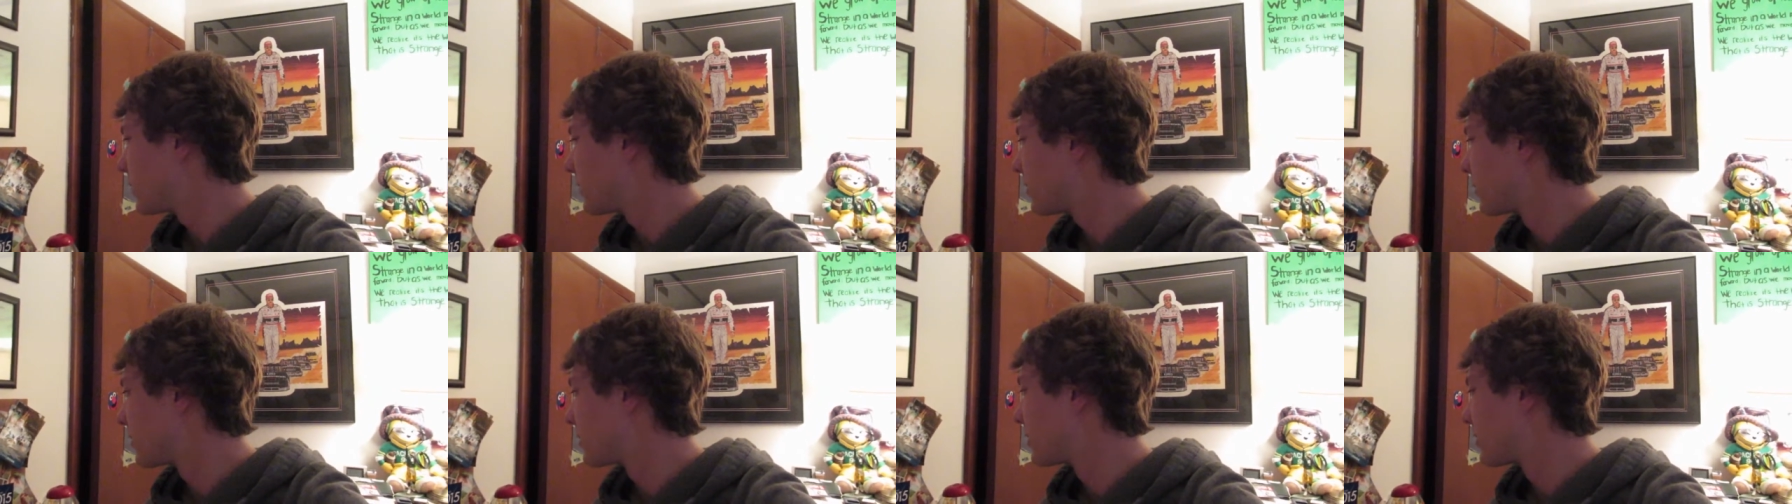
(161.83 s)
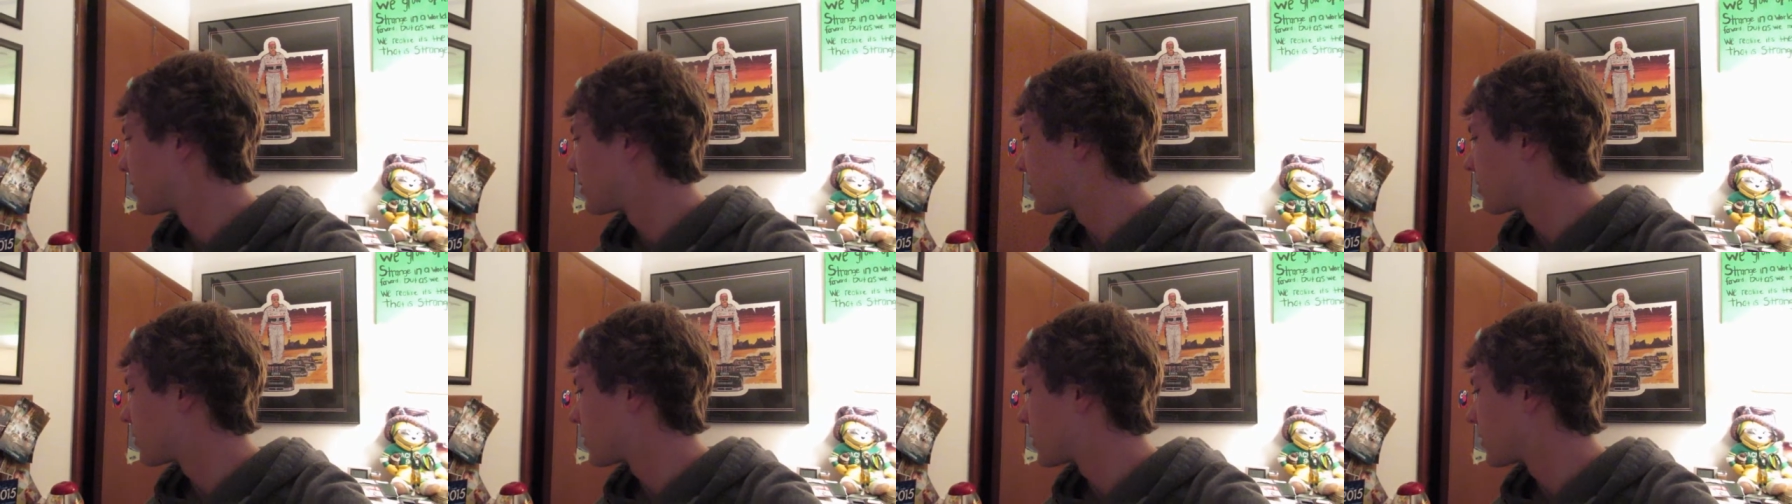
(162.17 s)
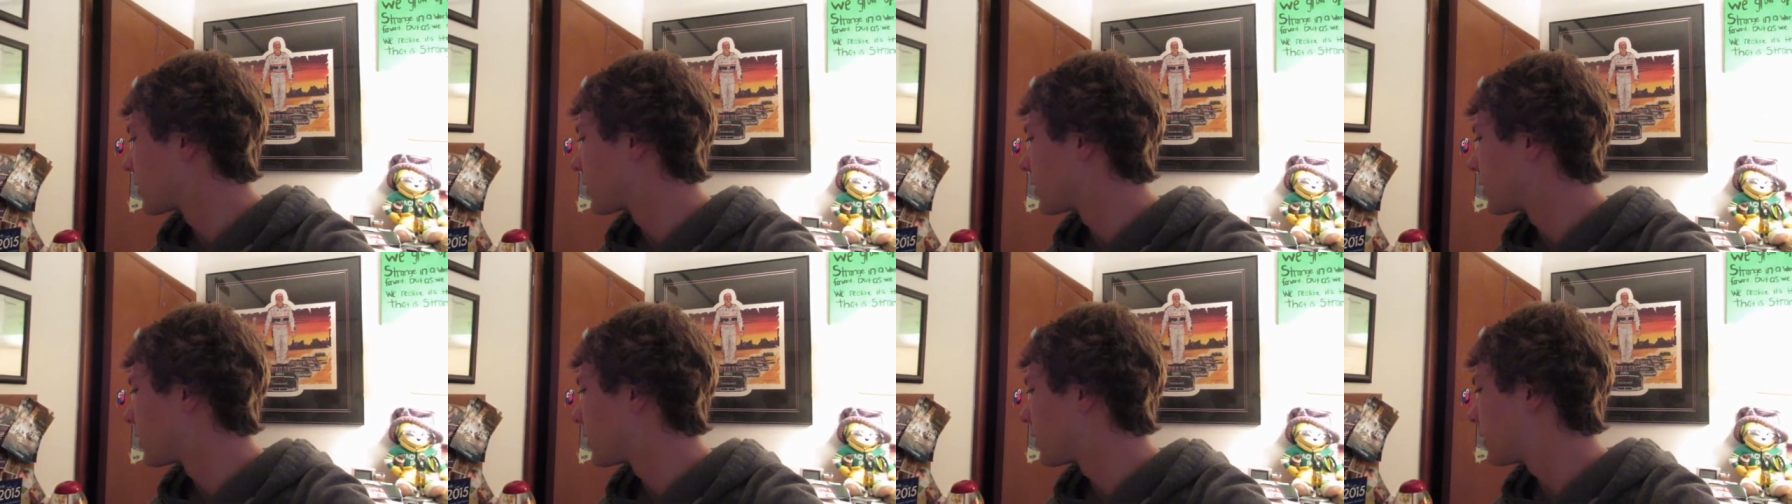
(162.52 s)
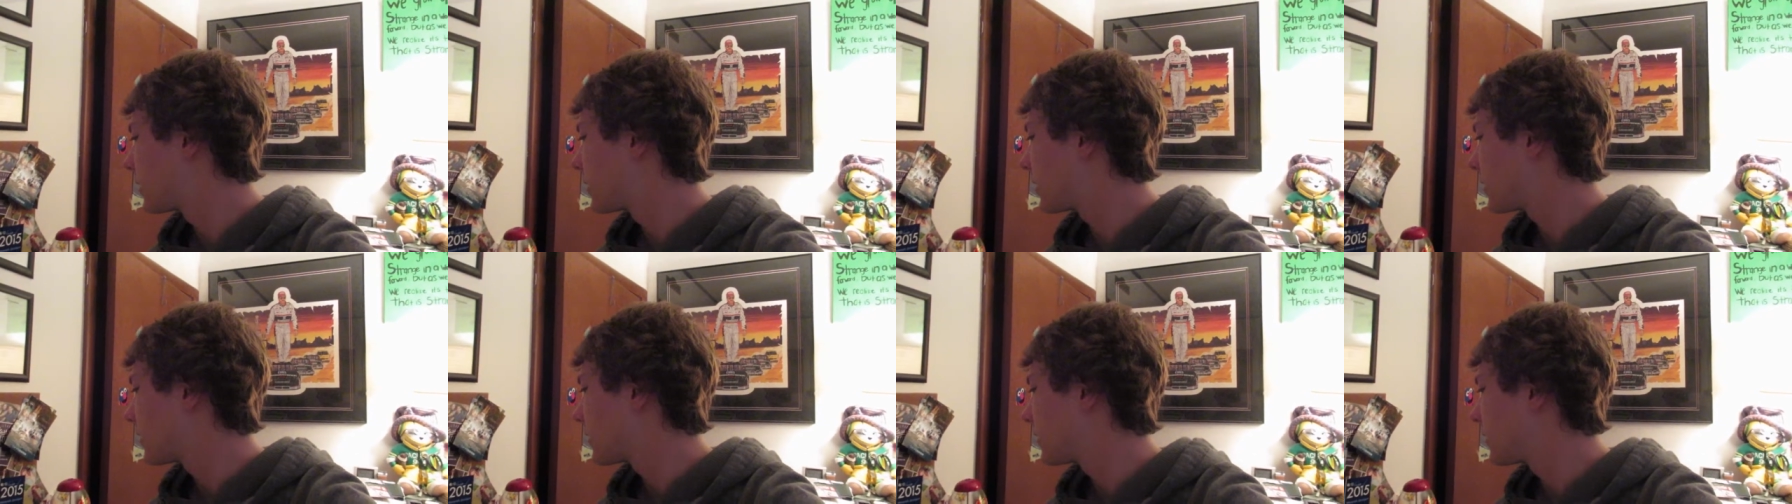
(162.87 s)
that's Lindsey Stirling.
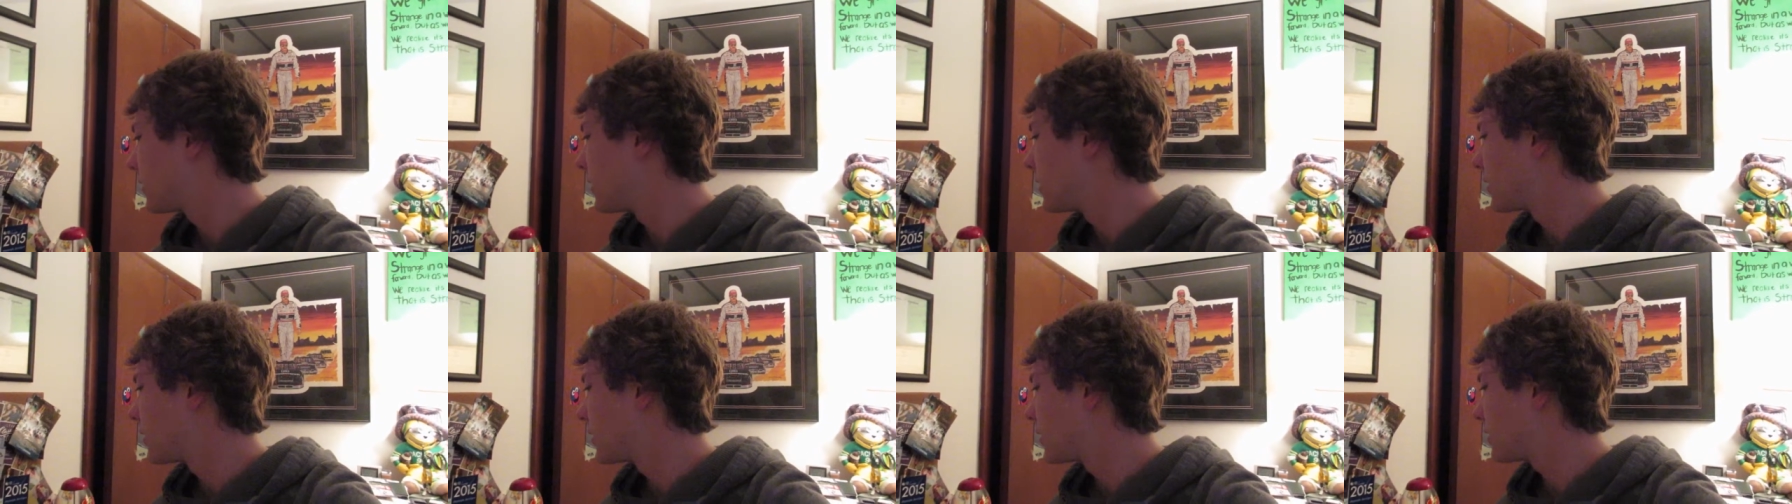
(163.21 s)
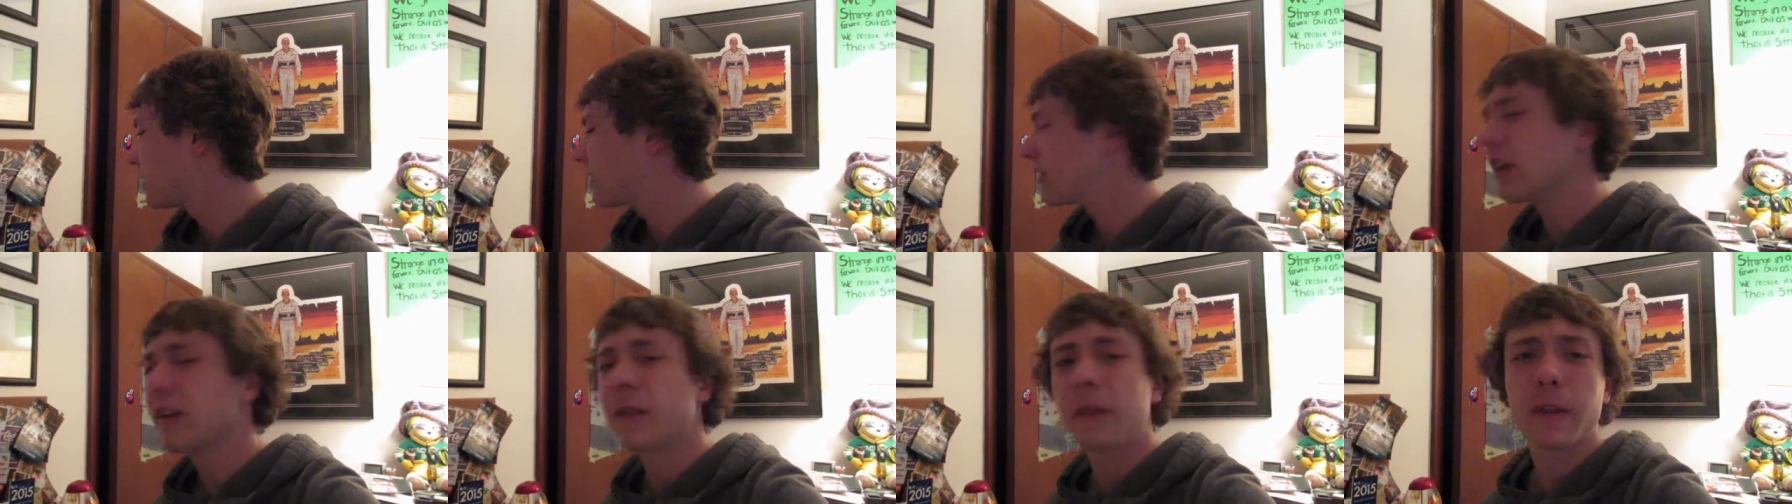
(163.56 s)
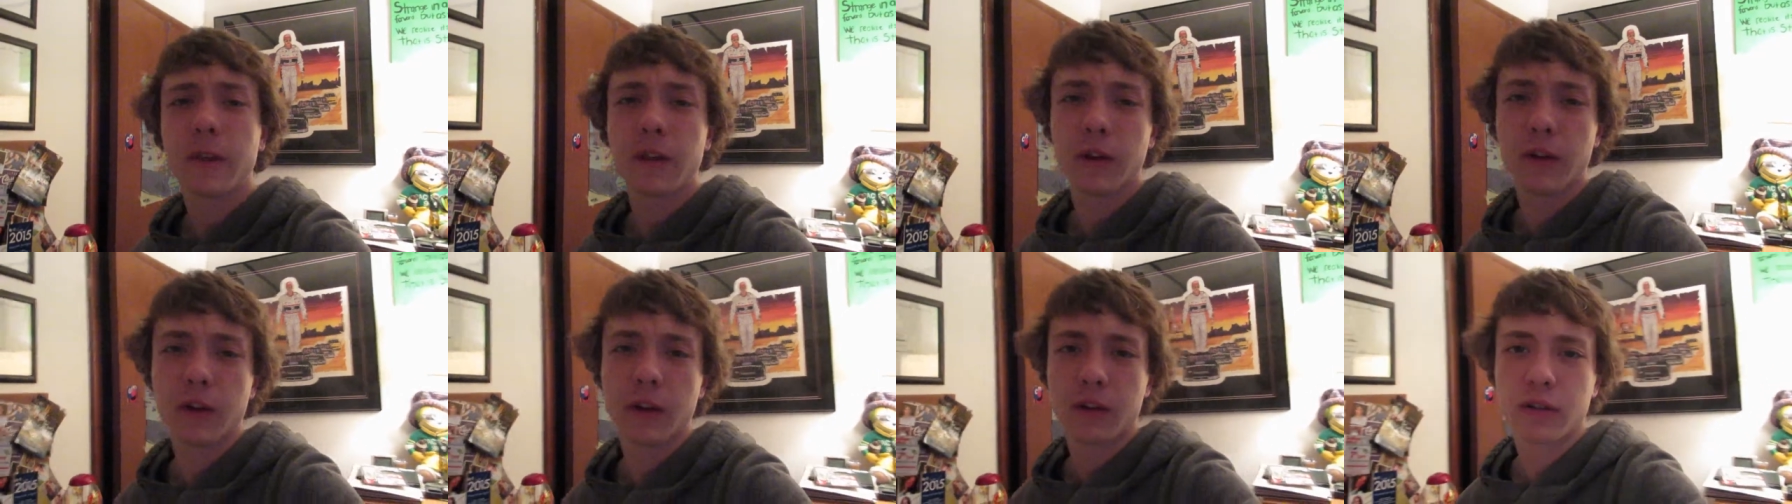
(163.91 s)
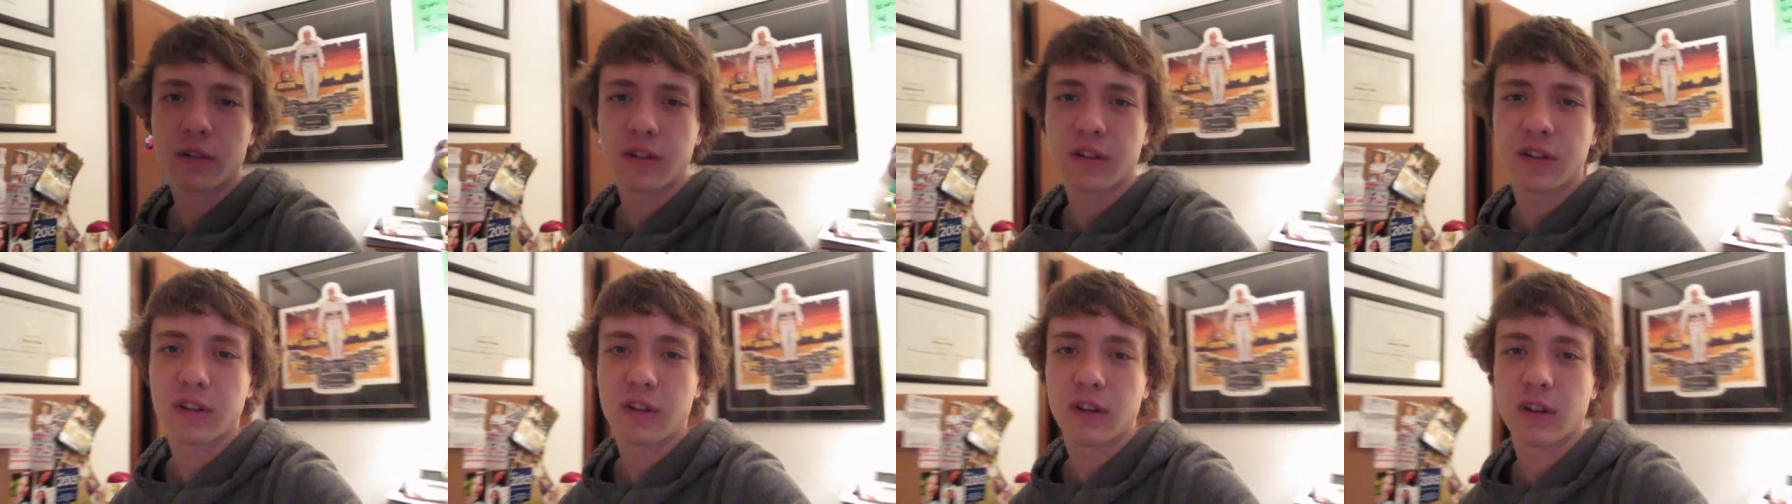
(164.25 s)
It's at the uh, State Theater,
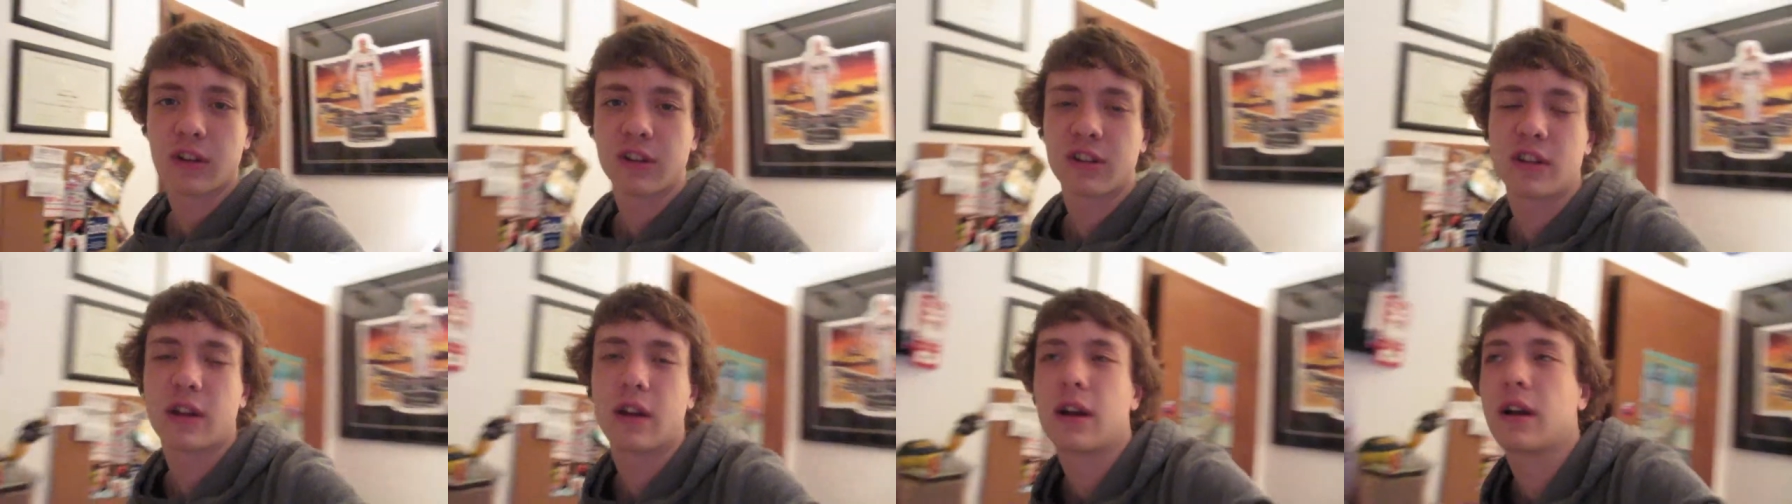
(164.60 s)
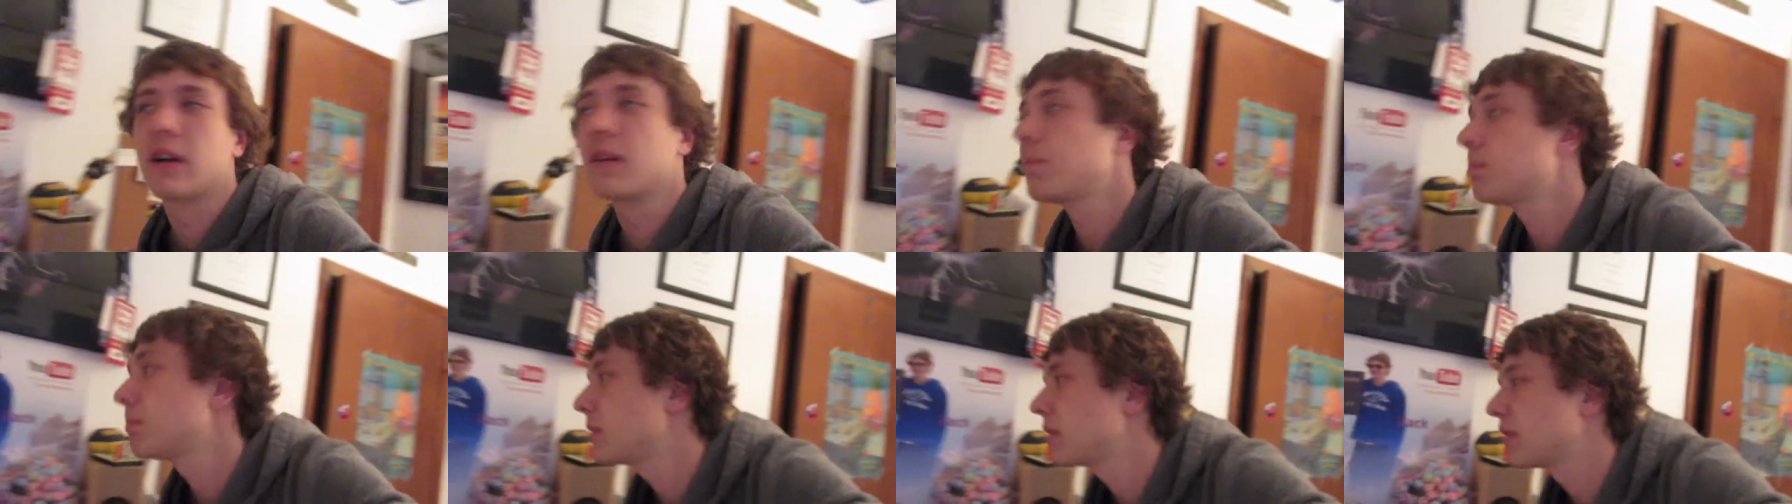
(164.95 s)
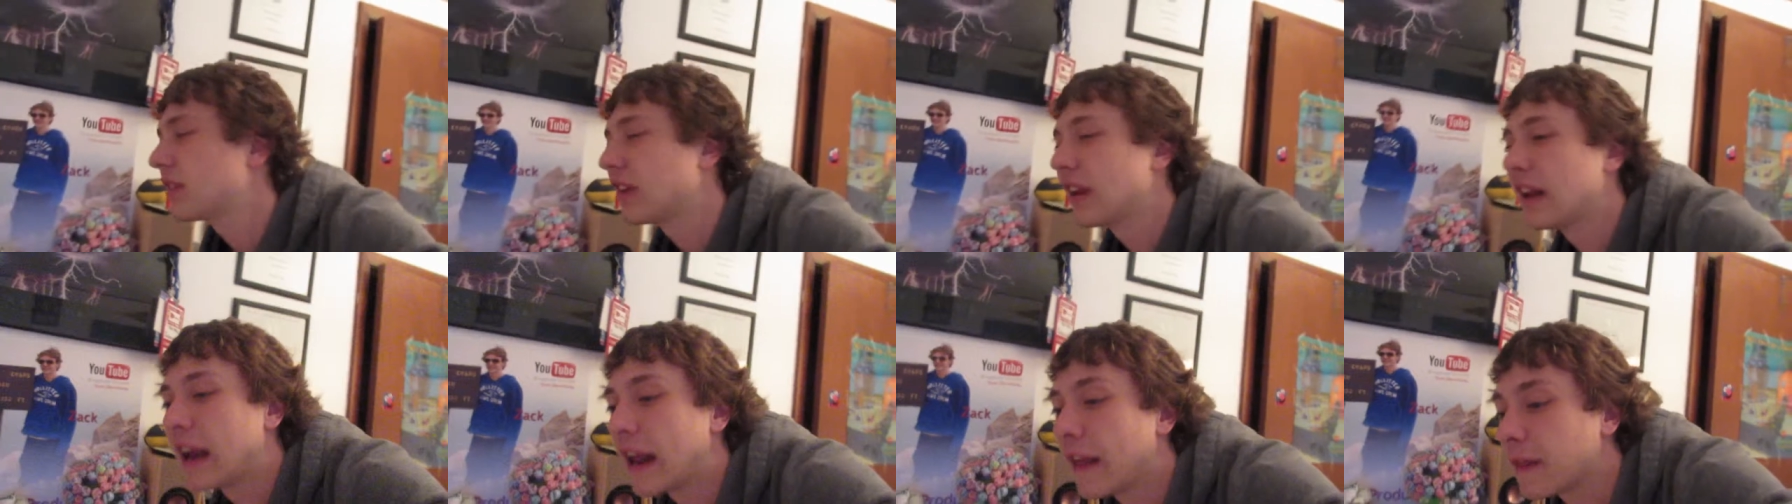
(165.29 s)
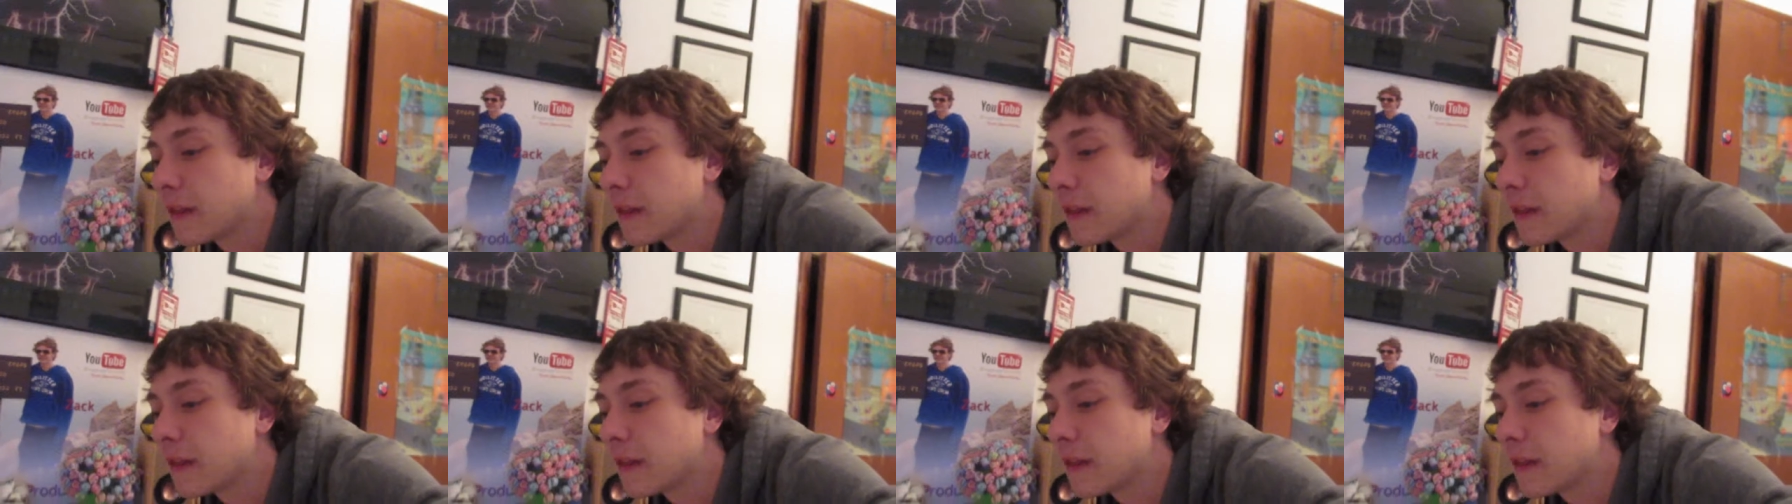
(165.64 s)
uh, St.